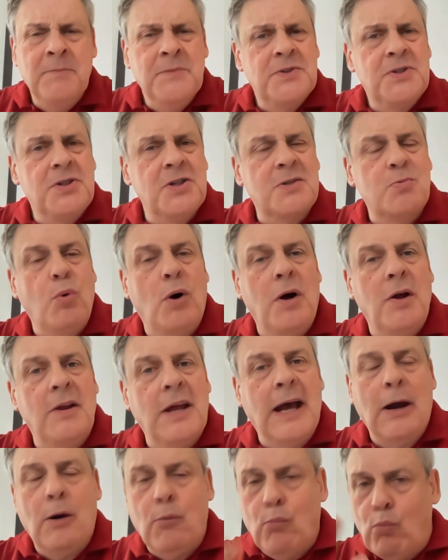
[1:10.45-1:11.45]
Just
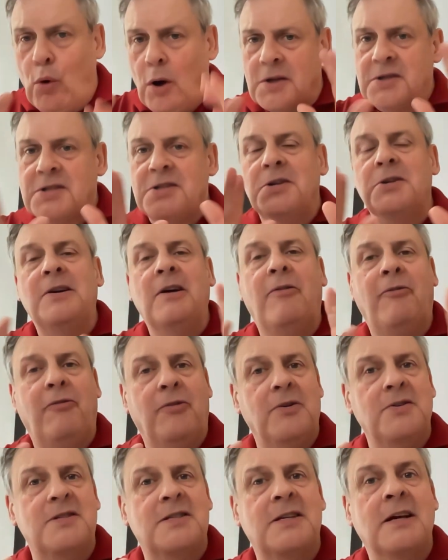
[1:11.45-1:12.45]
what what's the
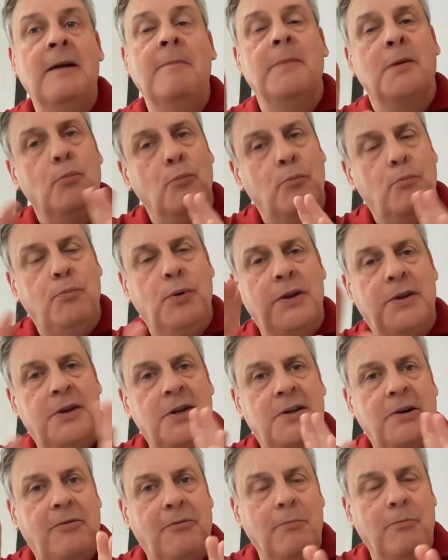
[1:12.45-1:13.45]
difference with
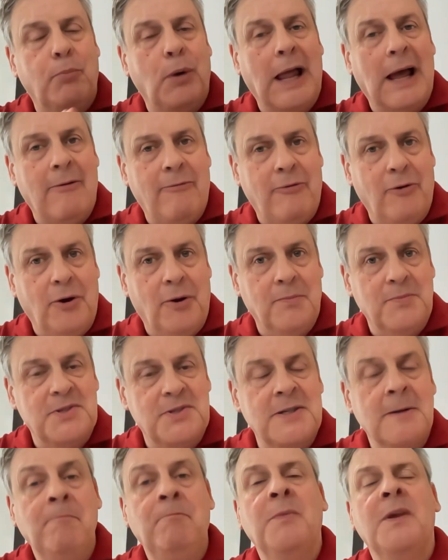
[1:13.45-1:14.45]
the different platforms?